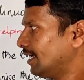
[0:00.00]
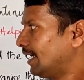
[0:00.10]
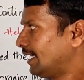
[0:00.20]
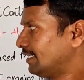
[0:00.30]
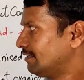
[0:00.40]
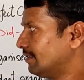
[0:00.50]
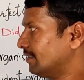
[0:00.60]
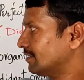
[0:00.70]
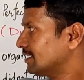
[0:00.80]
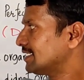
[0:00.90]

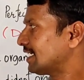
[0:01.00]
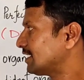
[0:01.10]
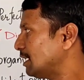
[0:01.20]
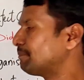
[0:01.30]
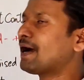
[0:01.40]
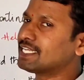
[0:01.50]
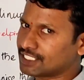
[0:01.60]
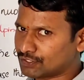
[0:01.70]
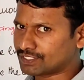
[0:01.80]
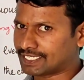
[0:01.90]
And this is actually
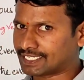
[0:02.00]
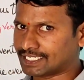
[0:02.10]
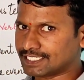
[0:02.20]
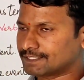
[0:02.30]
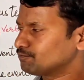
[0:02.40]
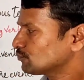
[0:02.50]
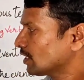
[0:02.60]
positive sentence.